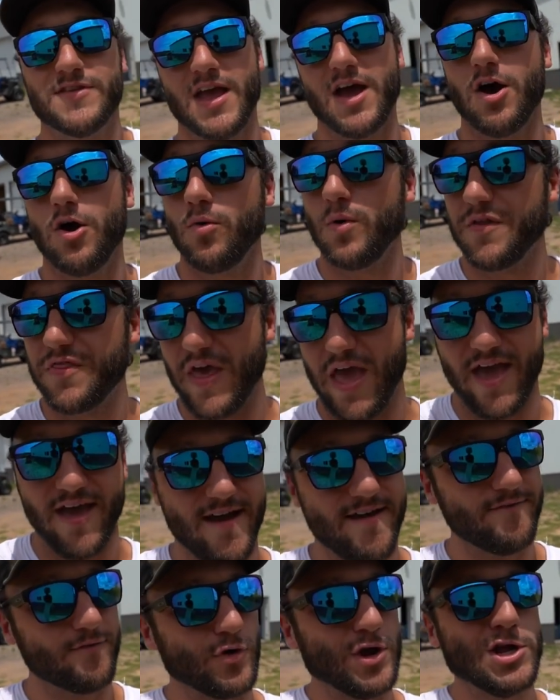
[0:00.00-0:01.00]
dealt with
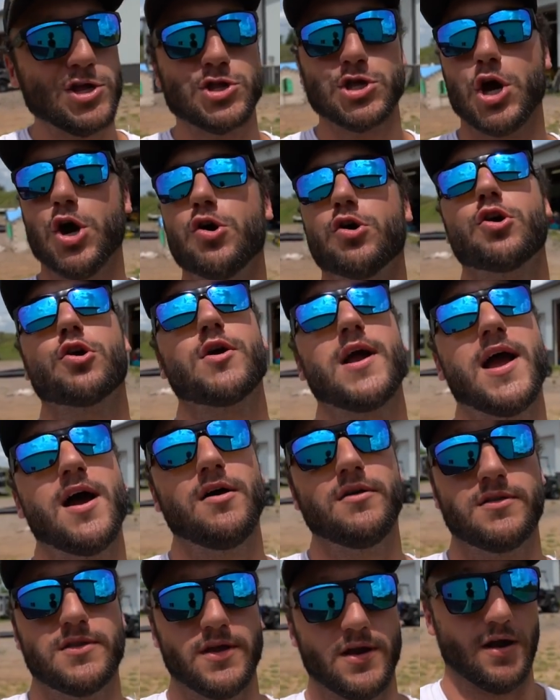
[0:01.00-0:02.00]
every joker
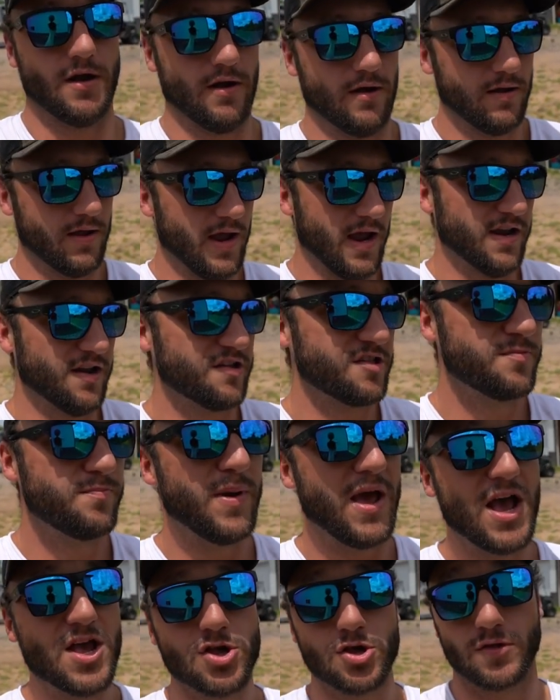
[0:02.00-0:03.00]
out there, and
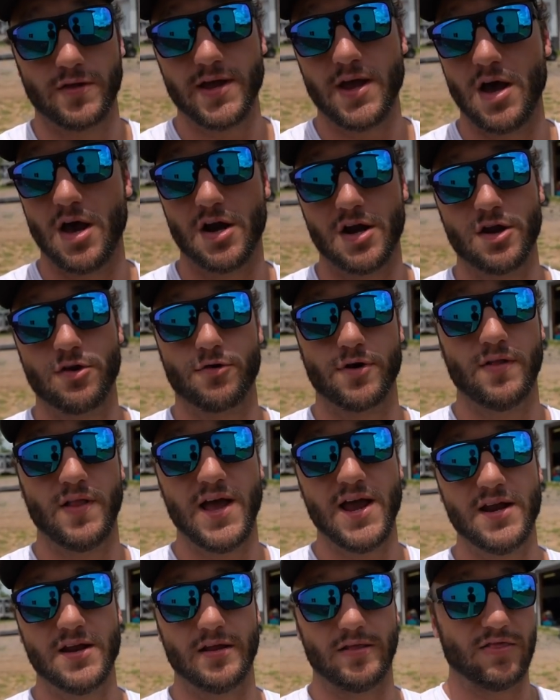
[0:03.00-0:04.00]
especially hunting
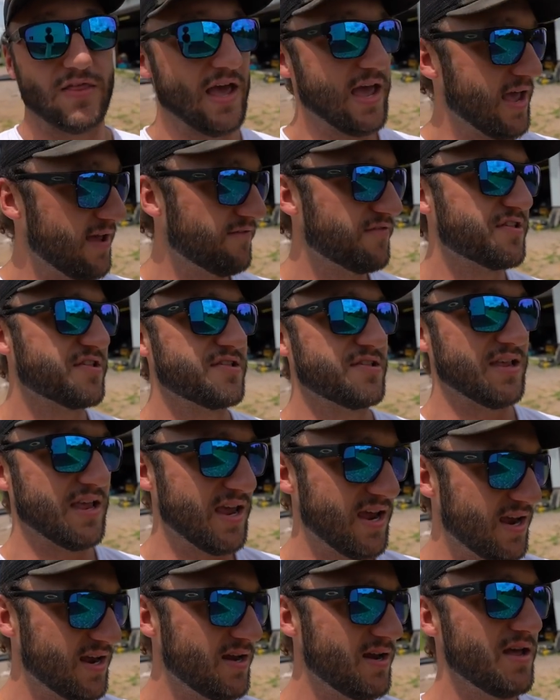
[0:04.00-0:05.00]
related. They've
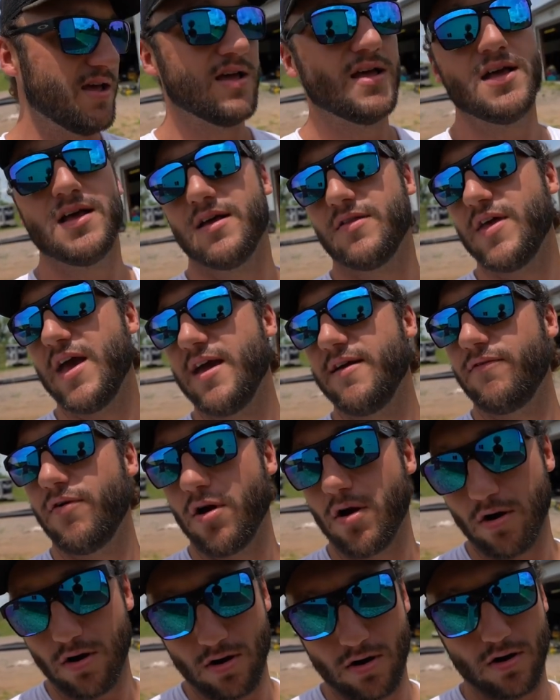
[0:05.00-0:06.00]
seen, they've
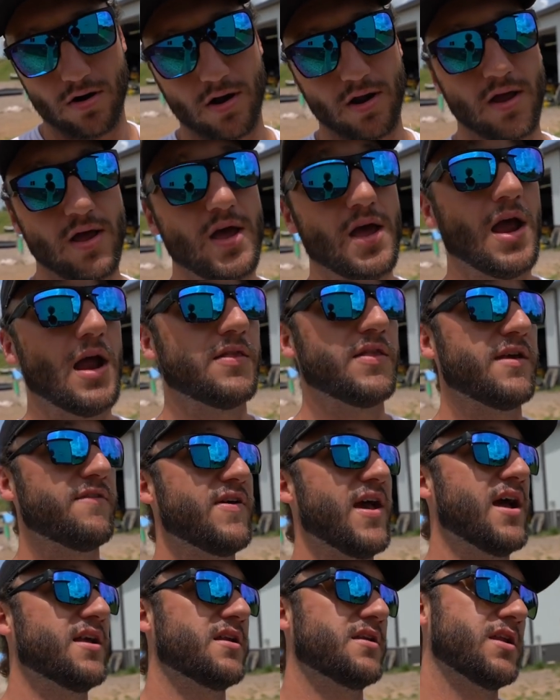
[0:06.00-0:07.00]
heard, and they've
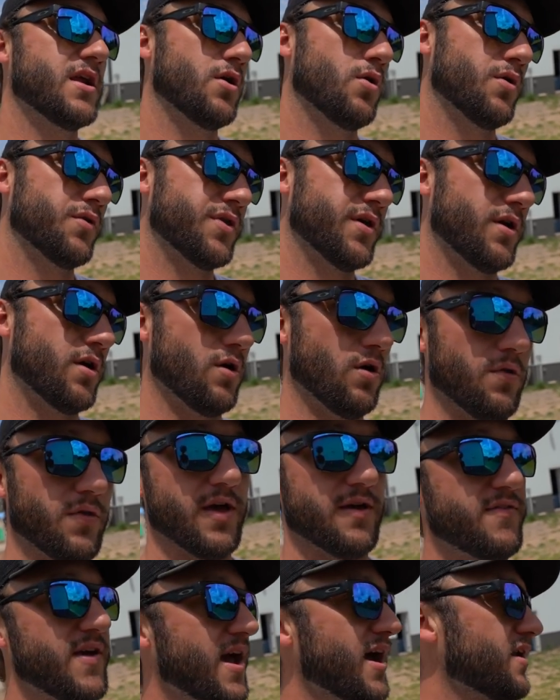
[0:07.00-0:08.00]
had to deal with it all.
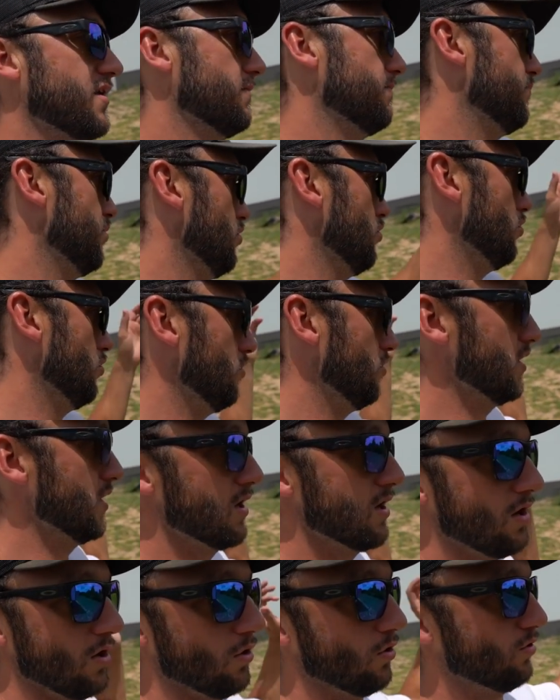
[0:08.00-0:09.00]
They've had to pull
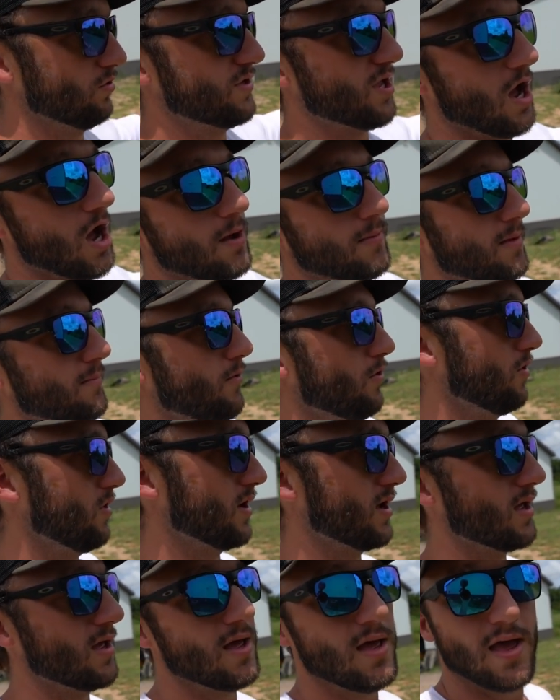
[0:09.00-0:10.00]
old Tommy Boy